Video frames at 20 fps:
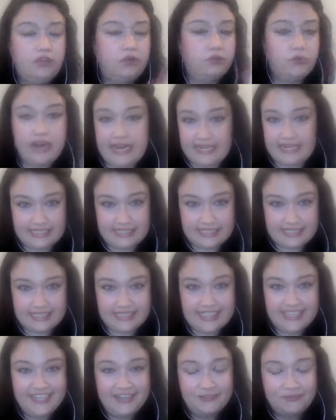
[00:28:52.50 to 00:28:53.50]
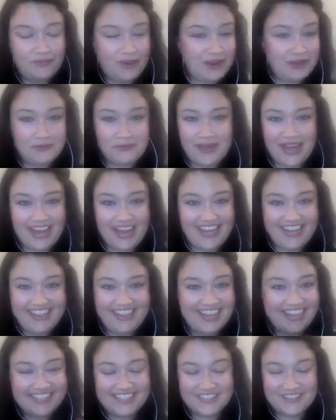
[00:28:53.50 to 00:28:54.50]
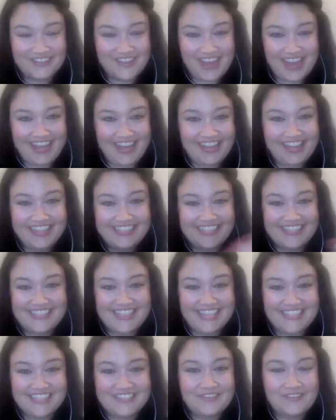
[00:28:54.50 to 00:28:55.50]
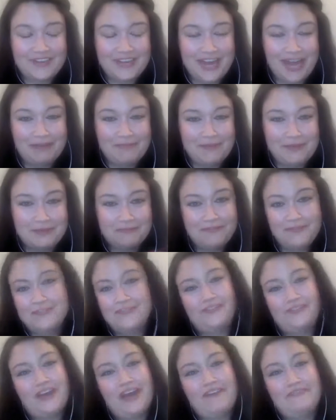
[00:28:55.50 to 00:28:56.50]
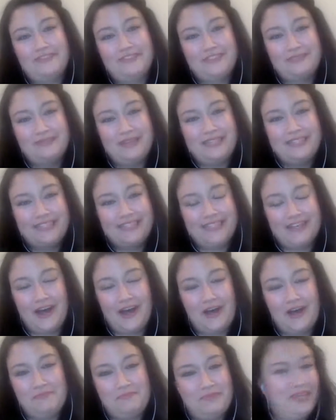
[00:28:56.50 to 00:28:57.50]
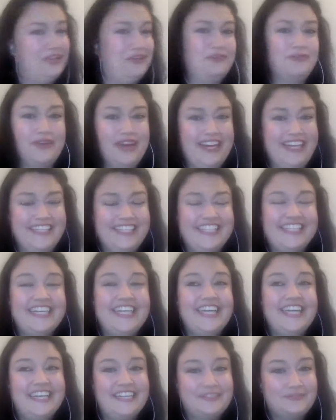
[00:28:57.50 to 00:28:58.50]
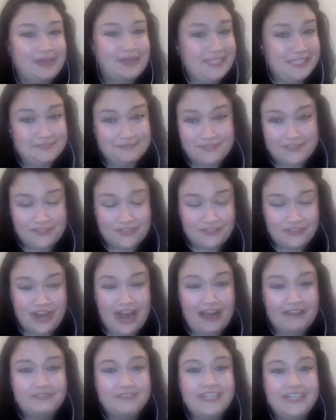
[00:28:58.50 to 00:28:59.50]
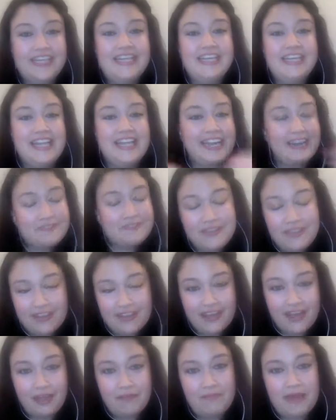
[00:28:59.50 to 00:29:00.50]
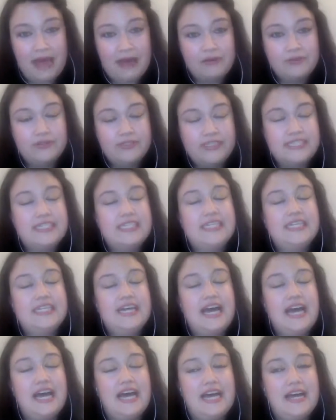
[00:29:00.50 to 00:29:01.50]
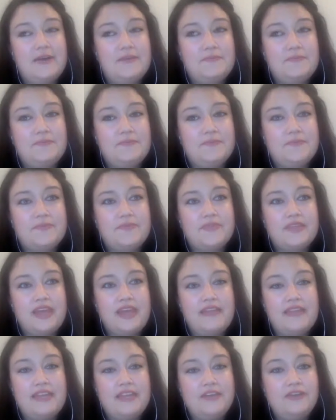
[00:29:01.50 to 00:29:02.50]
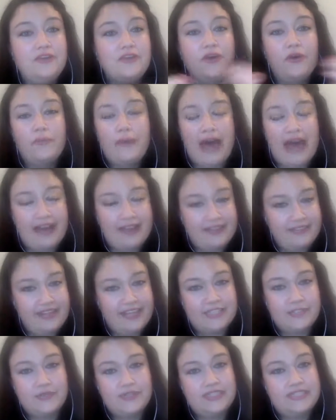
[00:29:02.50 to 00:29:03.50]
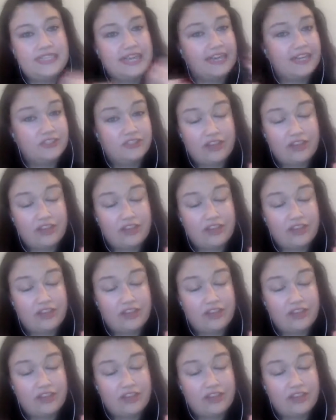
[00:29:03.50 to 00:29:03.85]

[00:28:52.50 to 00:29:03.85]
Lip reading: be great right away. That's okay. That's going to happen. Your first draft is meant to not be great. That's why it's a first draft. Let everything come out, and then you can go back. And that's what a